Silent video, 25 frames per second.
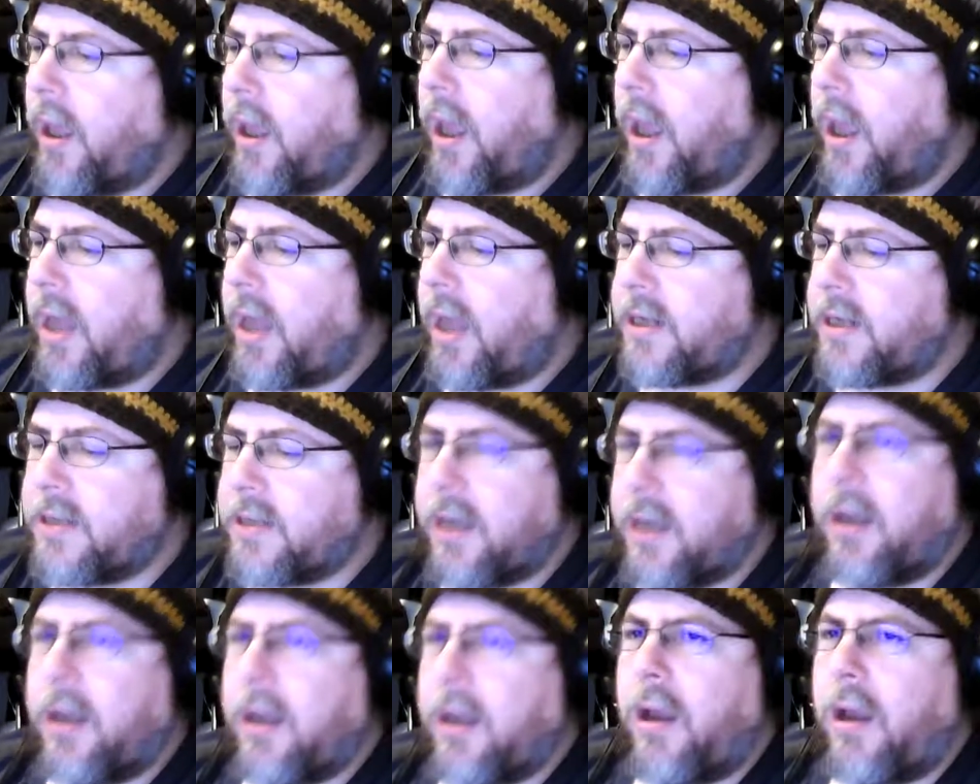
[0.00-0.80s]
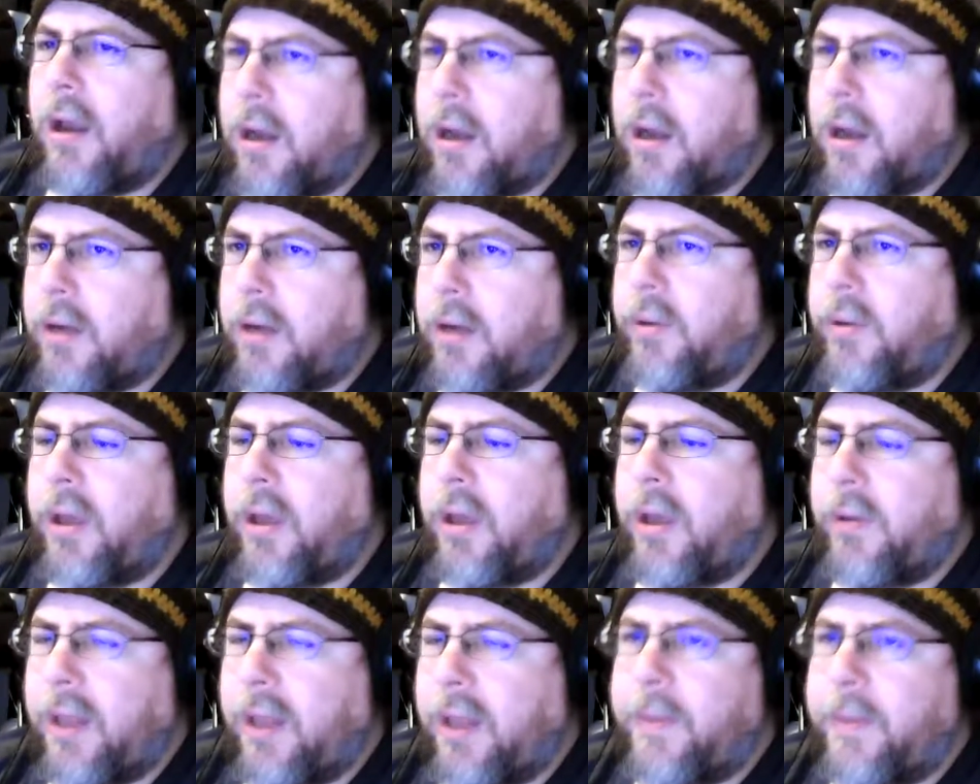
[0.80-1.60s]
And he's like, oh, okay,
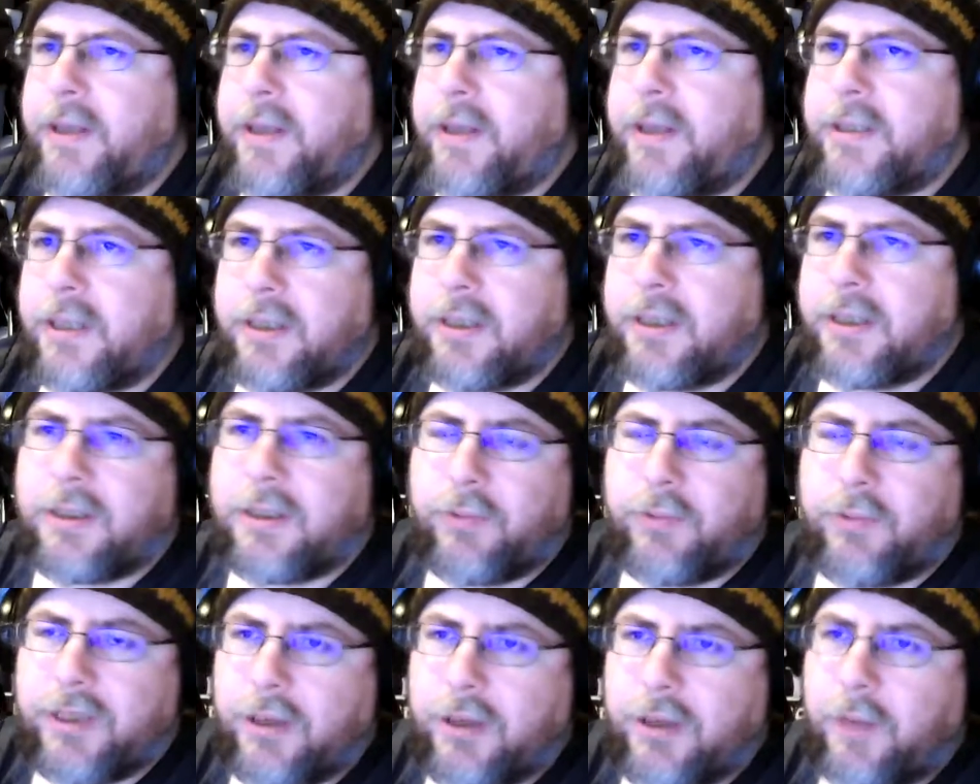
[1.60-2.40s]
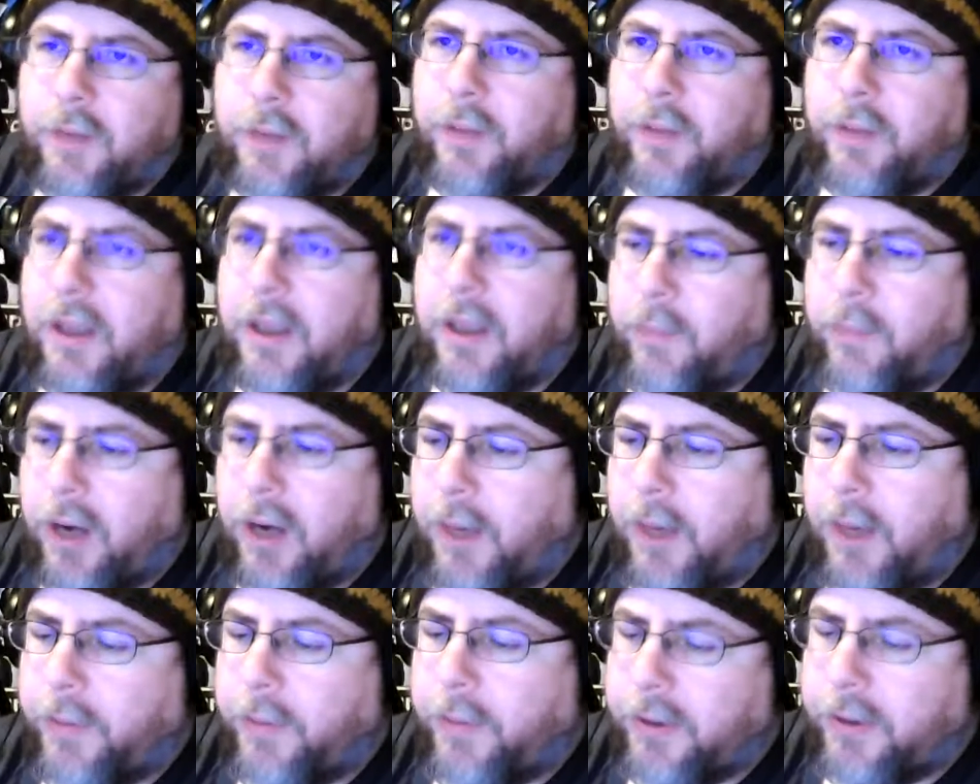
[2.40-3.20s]
well, that makes sense. So we start playing
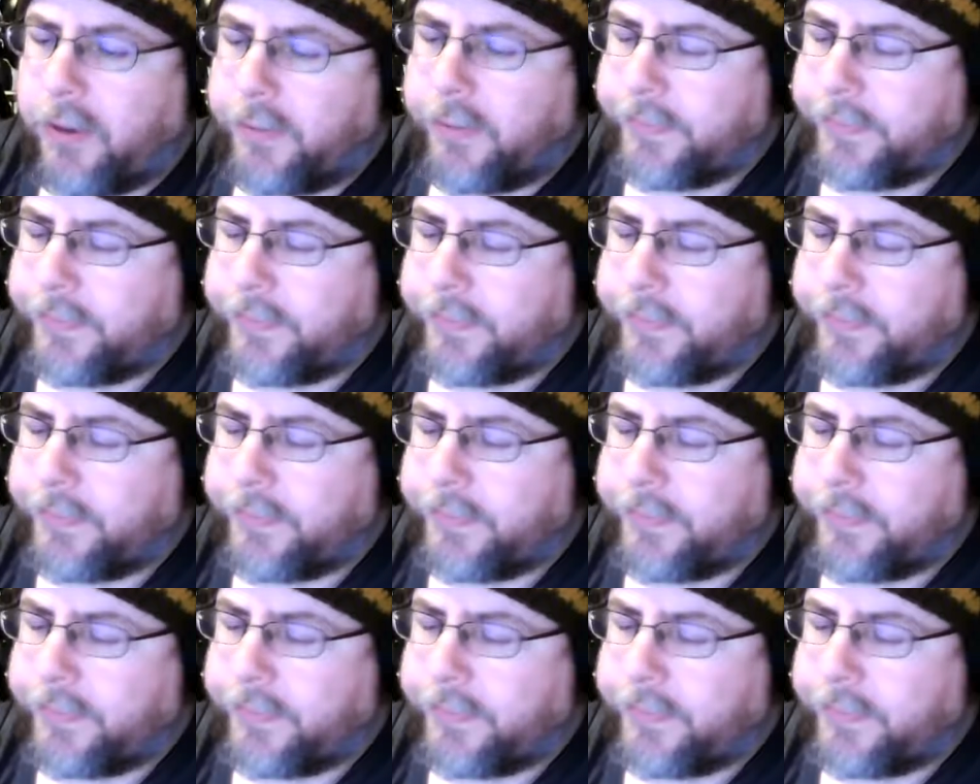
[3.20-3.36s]
Pauper.